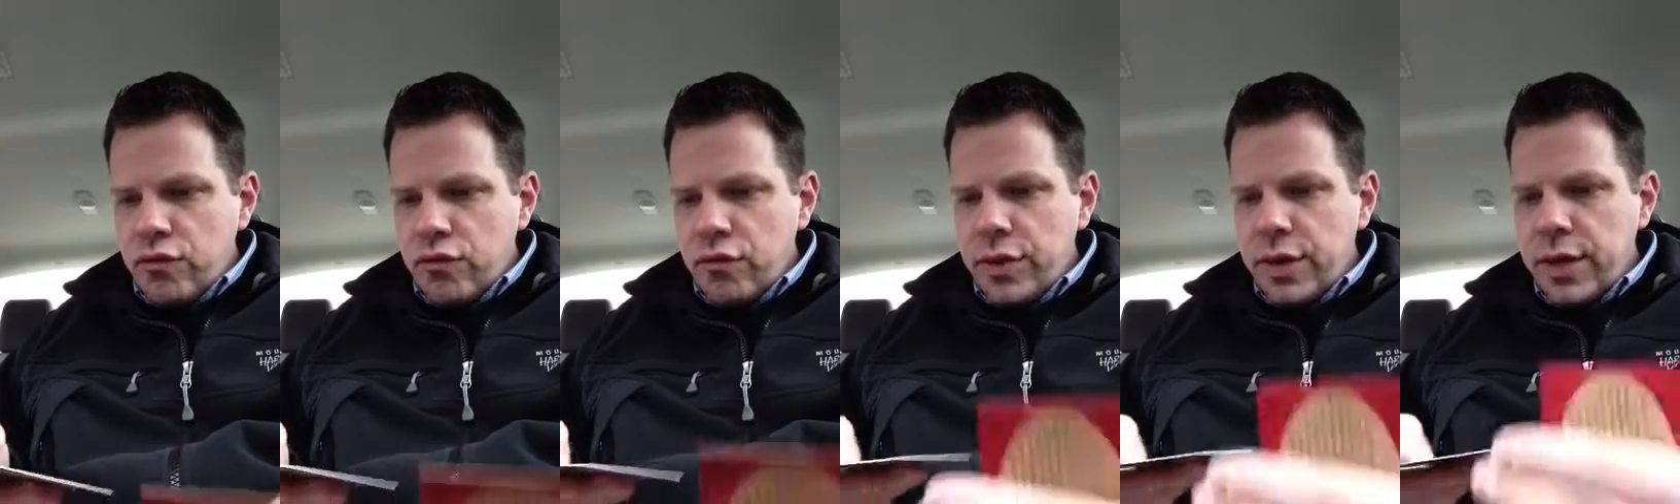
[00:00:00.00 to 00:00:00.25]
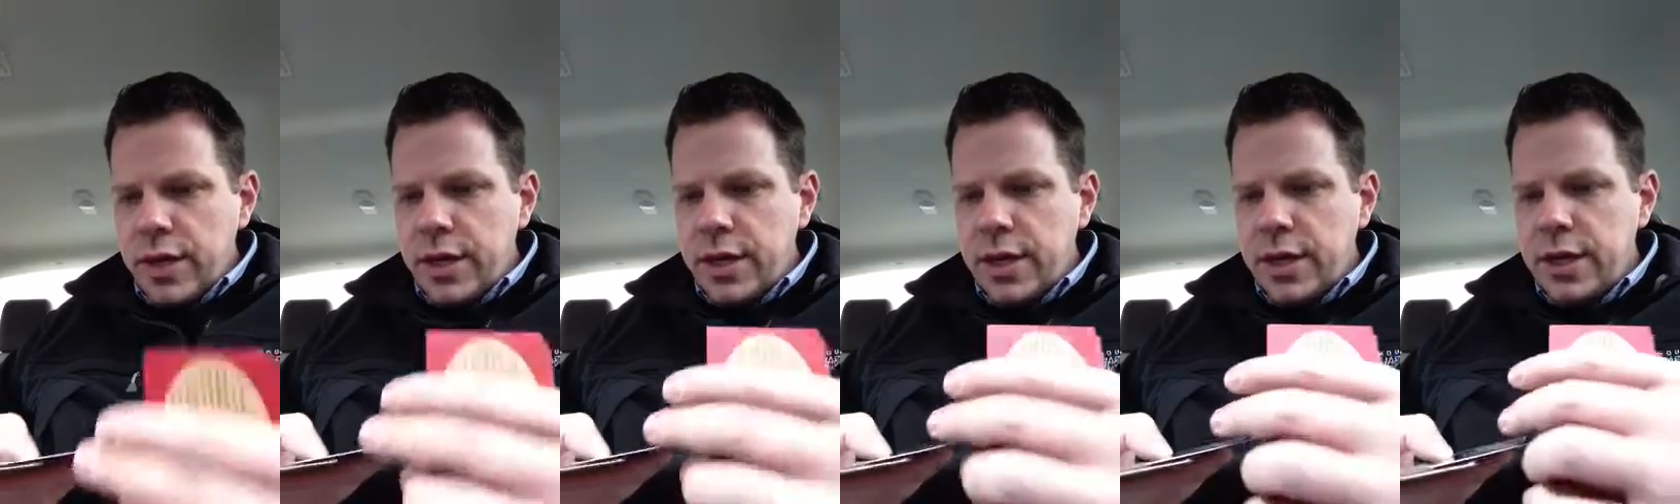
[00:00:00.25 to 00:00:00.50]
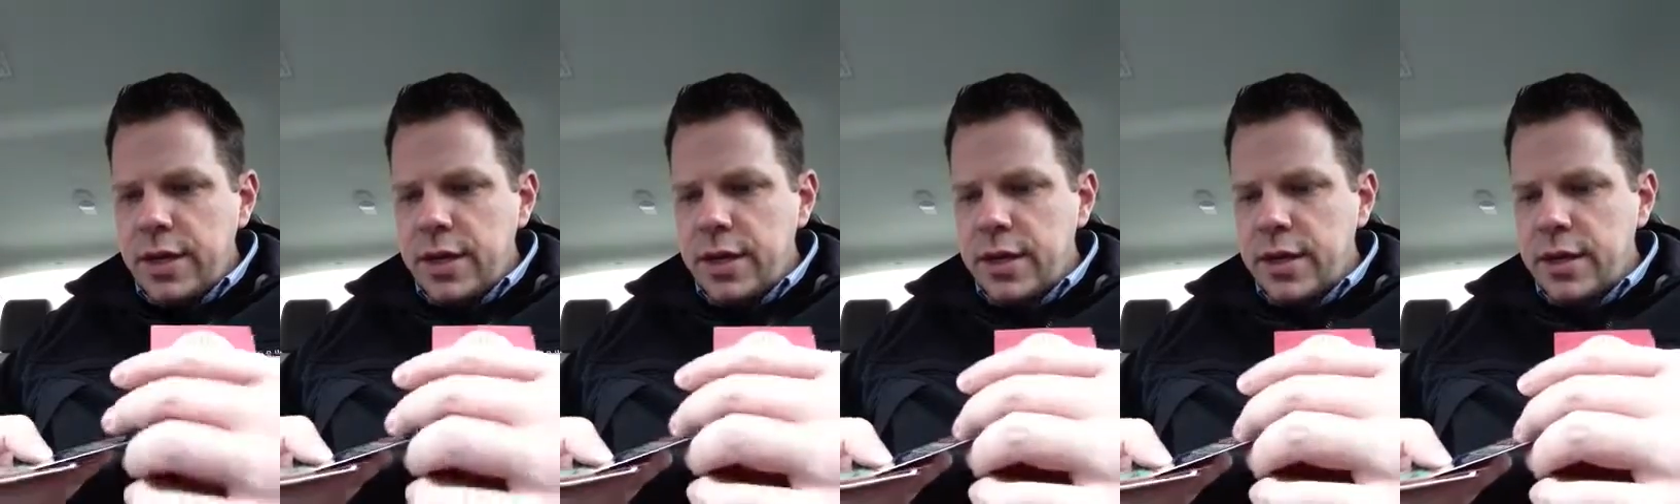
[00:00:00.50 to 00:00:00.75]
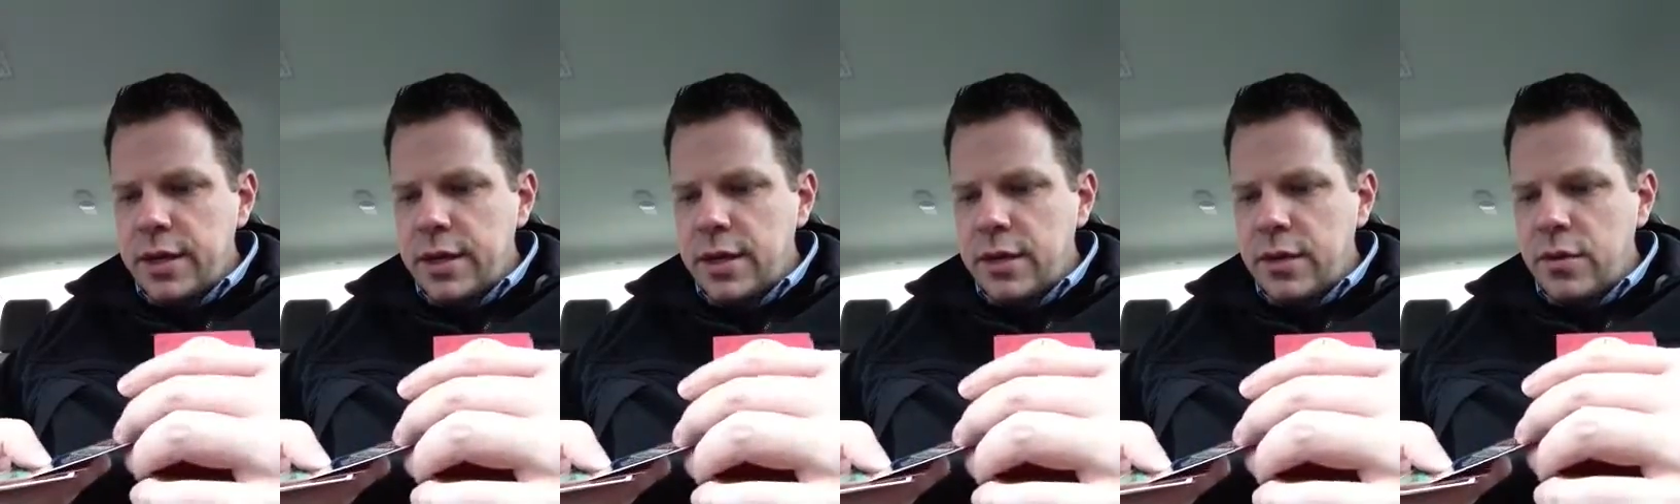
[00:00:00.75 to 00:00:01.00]
We
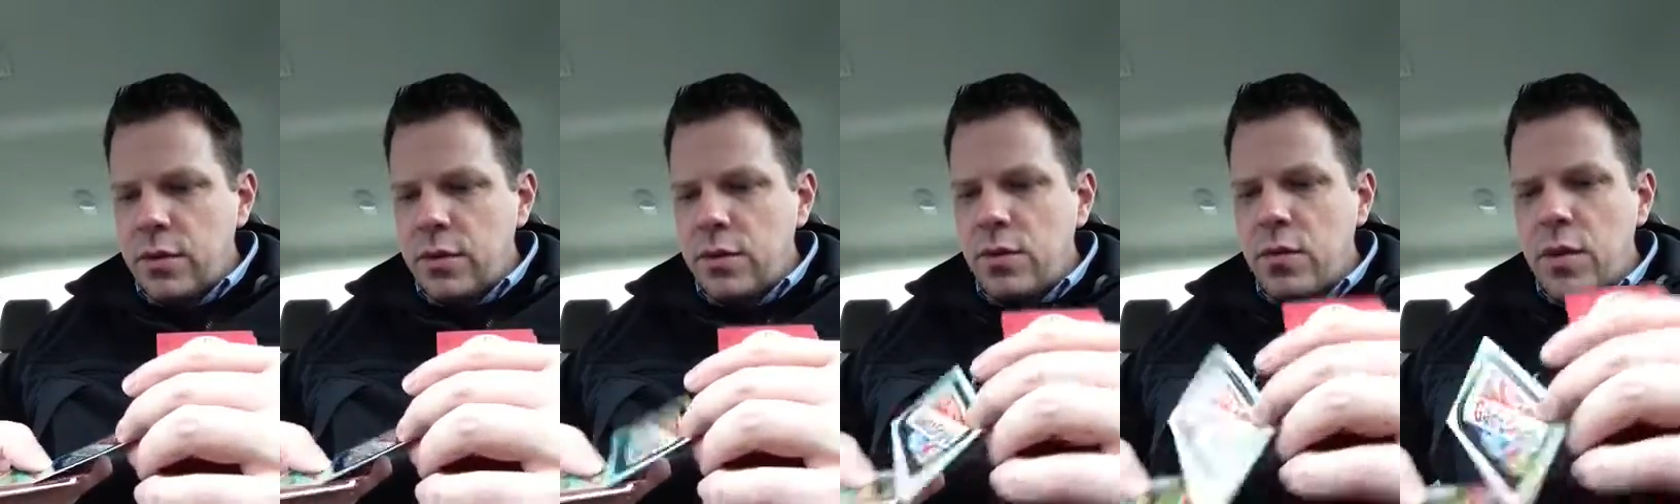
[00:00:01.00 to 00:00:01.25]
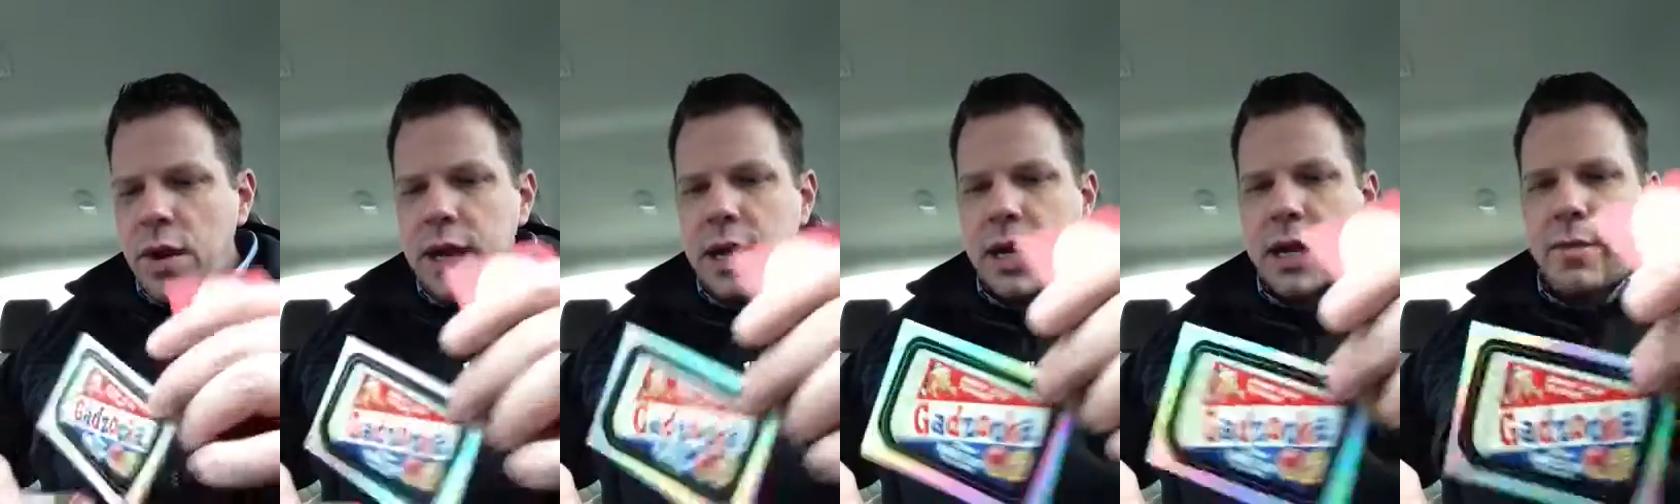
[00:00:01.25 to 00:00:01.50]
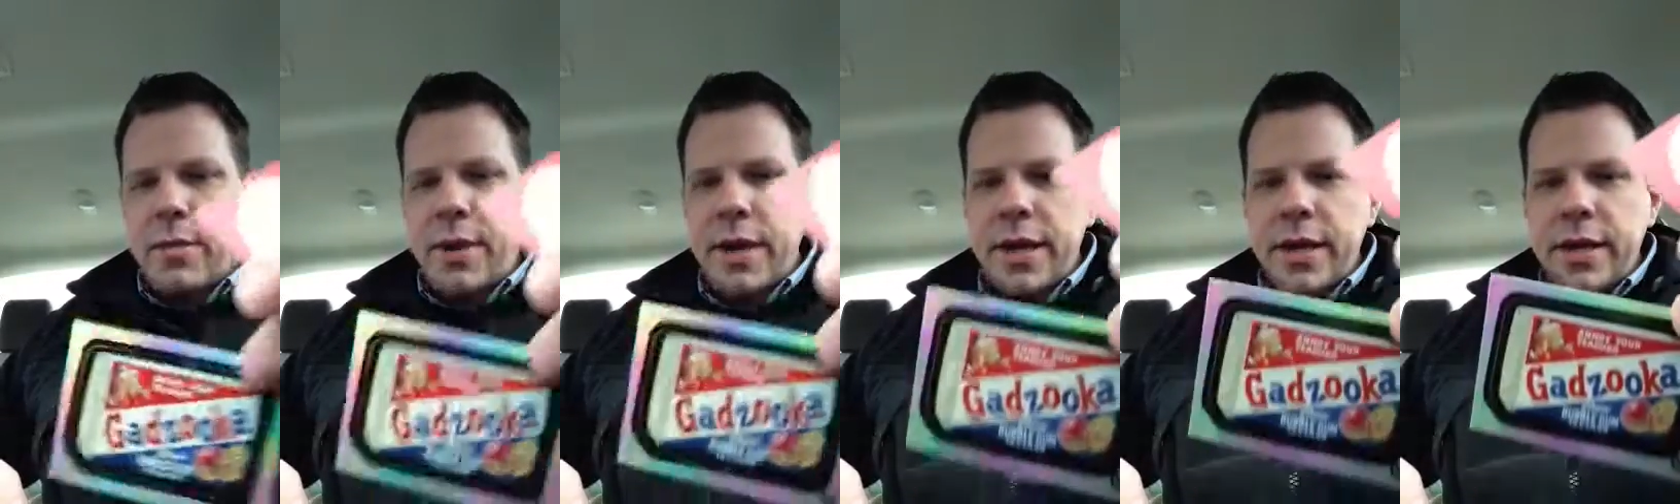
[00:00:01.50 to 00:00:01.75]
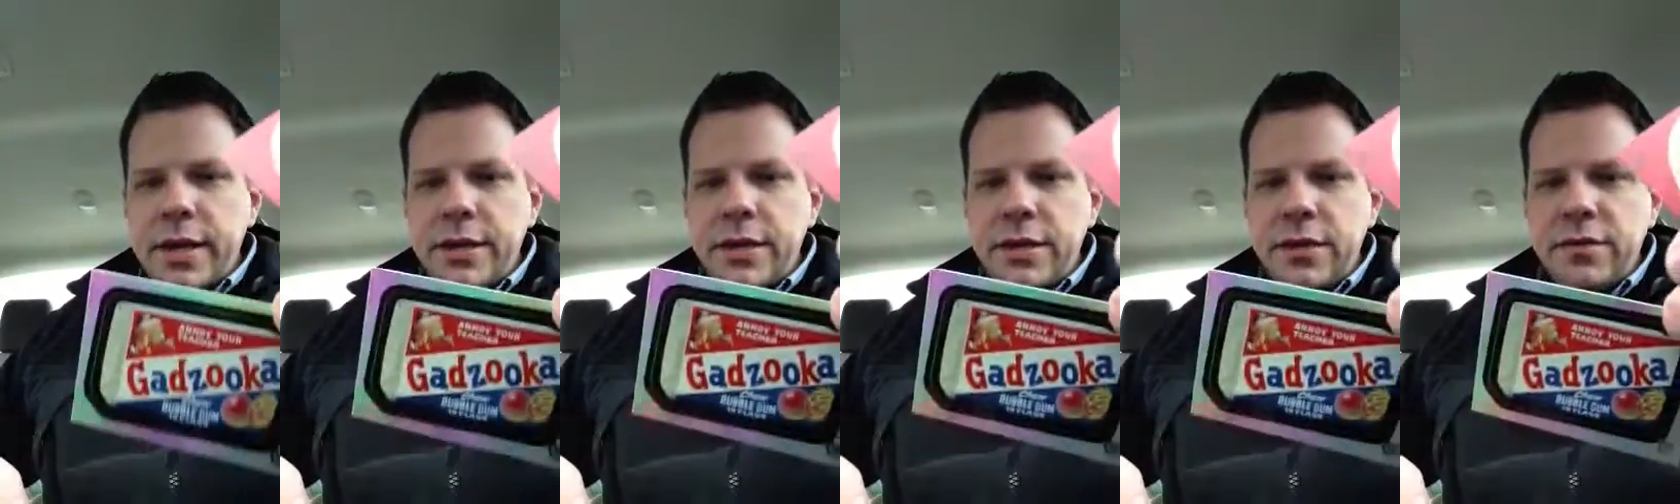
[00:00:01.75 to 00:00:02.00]
got Wacky
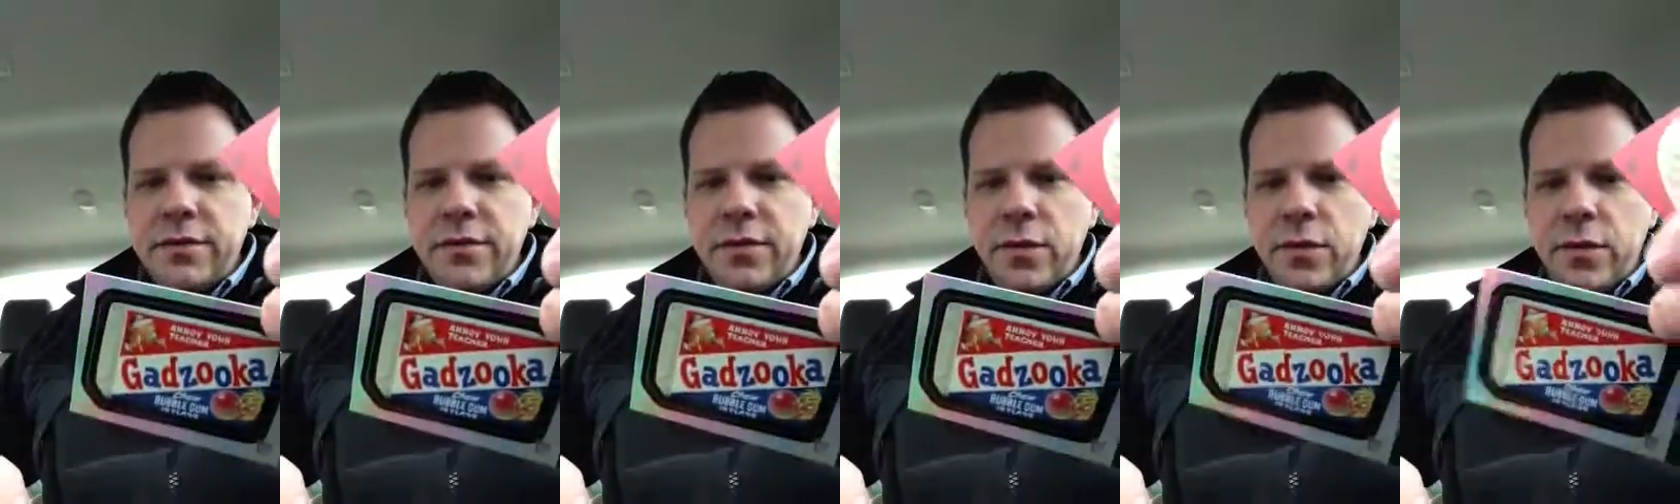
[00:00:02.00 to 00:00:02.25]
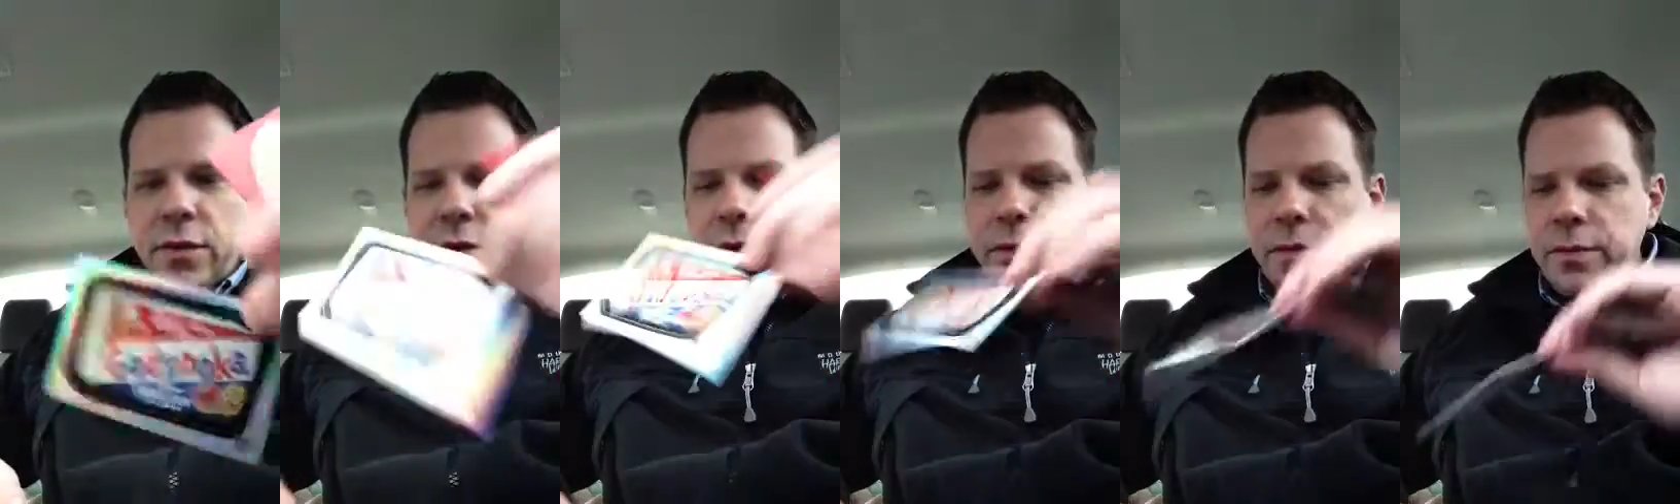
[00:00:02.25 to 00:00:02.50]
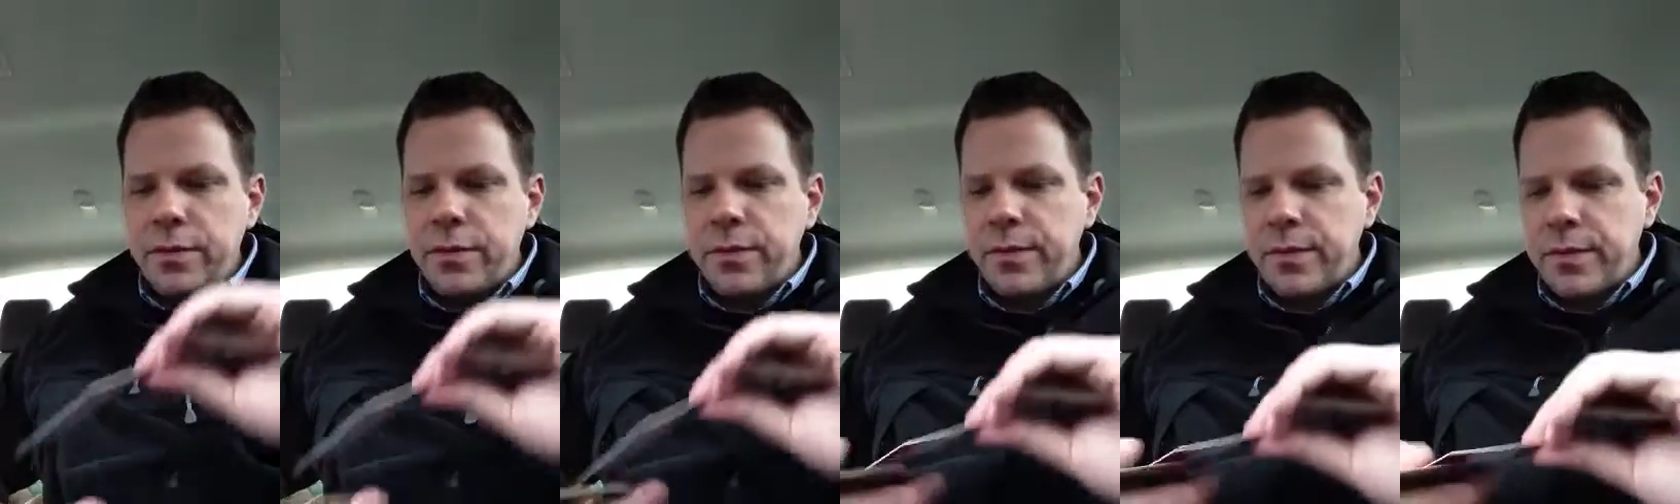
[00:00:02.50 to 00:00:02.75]
Packages foil.